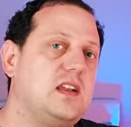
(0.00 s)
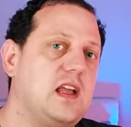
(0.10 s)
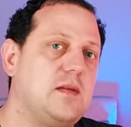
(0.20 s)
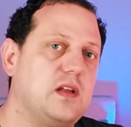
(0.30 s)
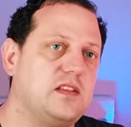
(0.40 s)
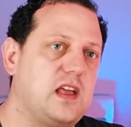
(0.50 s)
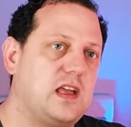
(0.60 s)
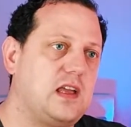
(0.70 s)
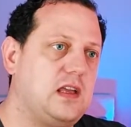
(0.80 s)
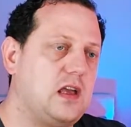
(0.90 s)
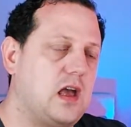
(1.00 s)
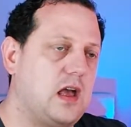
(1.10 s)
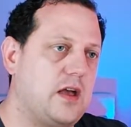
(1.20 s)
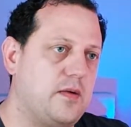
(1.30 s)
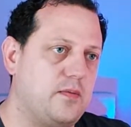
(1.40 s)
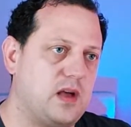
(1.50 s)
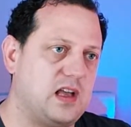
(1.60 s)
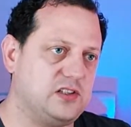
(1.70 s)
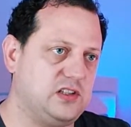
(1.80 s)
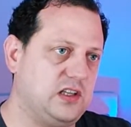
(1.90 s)
name, they
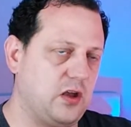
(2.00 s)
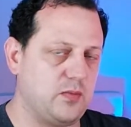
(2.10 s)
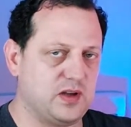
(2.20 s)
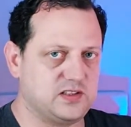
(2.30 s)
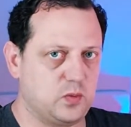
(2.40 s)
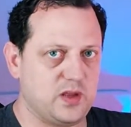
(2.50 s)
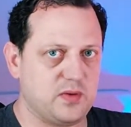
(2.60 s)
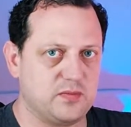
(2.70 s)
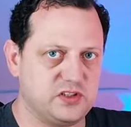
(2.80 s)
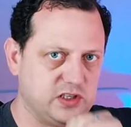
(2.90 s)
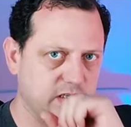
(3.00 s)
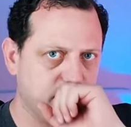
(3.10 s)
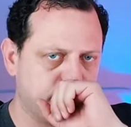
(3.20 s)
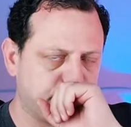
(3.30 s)
actually go back to Wayback Machine,